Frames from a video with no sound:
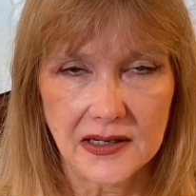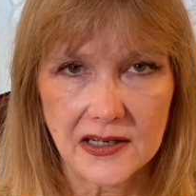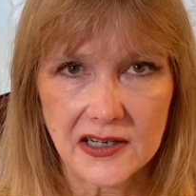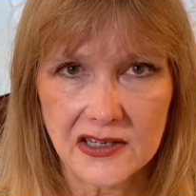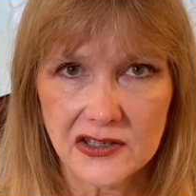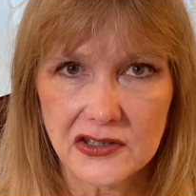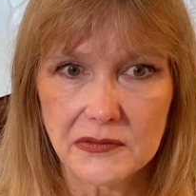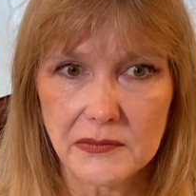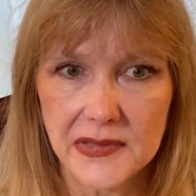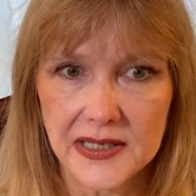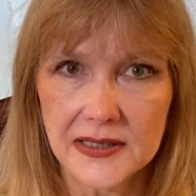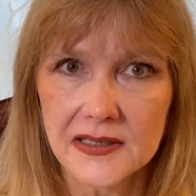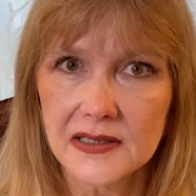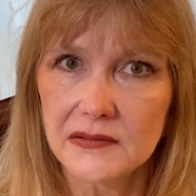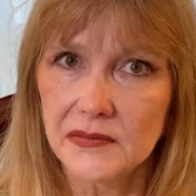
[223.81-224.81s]

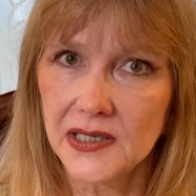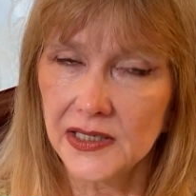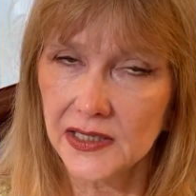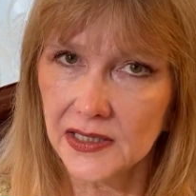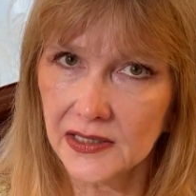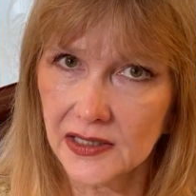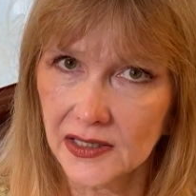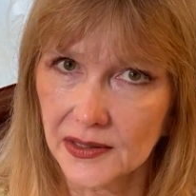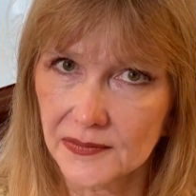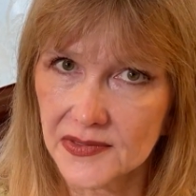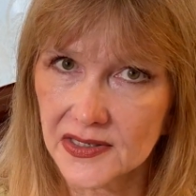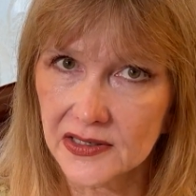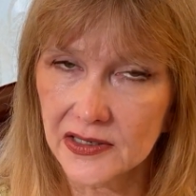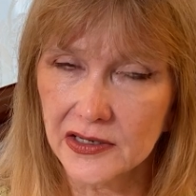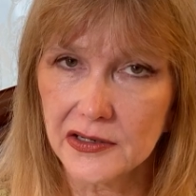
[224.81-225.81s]
Intermittent, meaning it comes
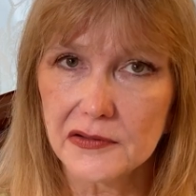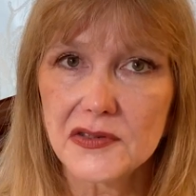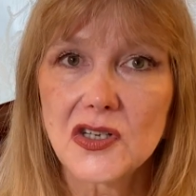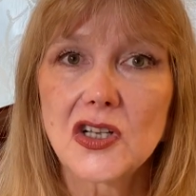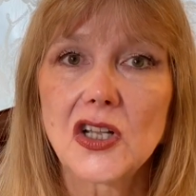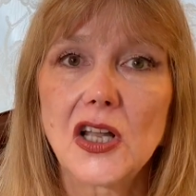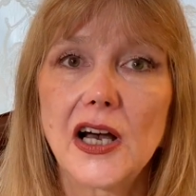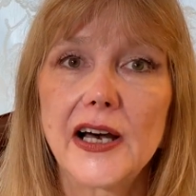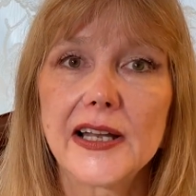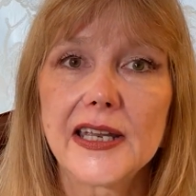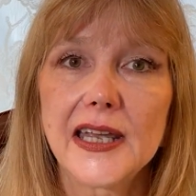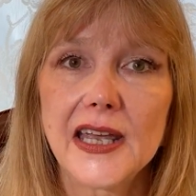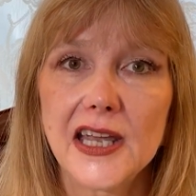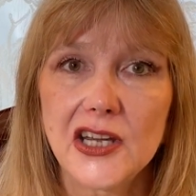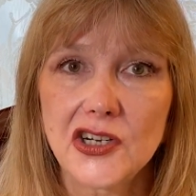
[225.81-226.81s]
and goes,
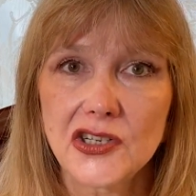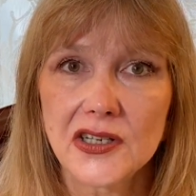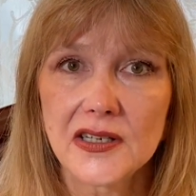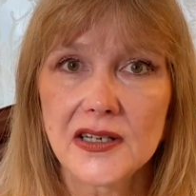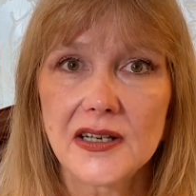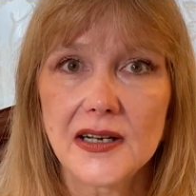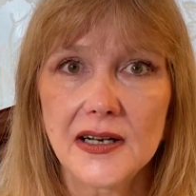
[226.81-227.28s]
claudication,